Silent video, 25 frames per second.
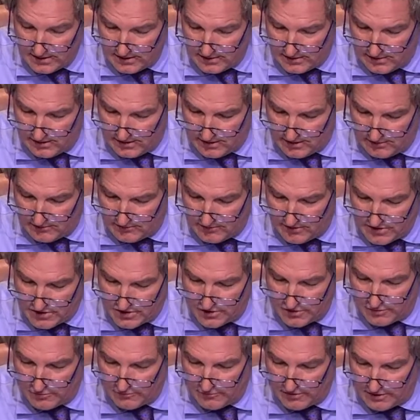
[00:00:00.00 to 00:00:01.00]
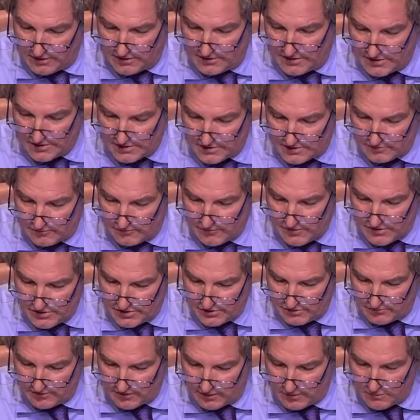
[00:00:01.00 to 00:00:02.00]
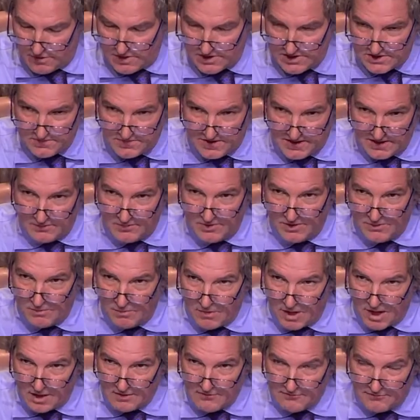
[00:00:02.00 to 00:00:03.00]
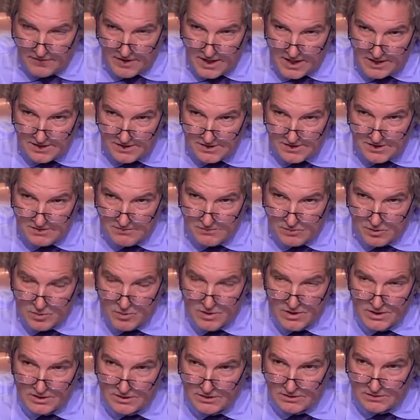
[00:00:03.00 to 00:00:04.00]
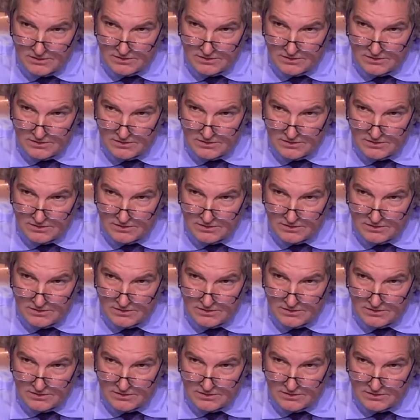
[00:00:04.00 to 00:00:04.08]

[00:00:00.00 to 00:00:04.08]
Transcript: this original request may have been modified at some point?